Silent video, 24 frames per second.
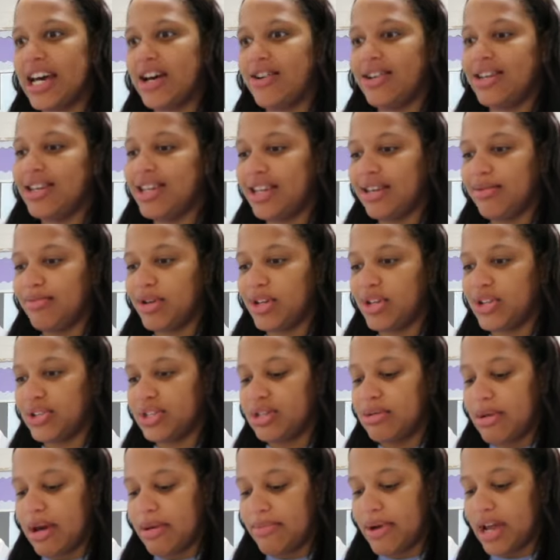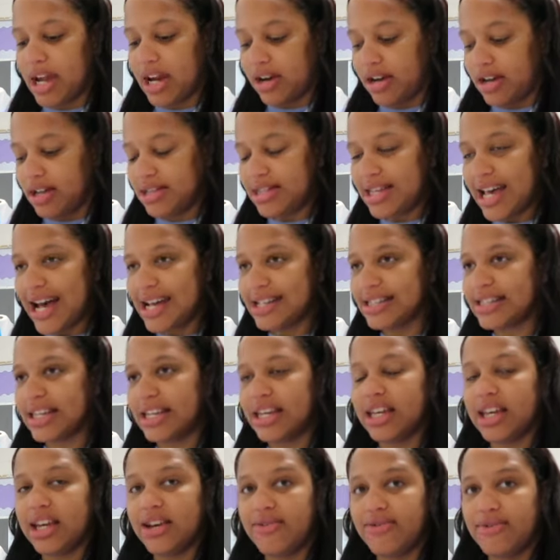out an email to my parents
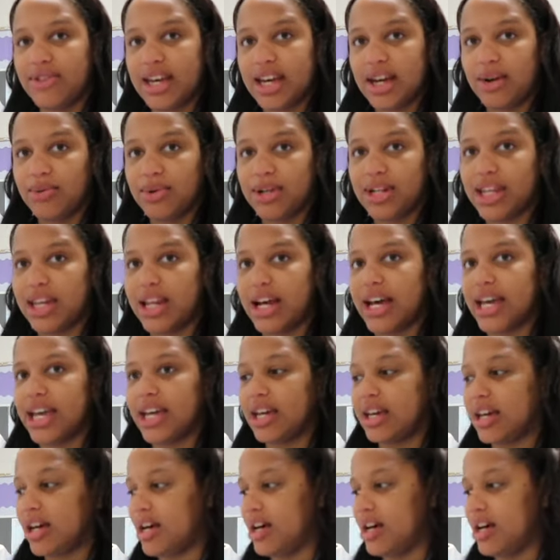asking if they would like,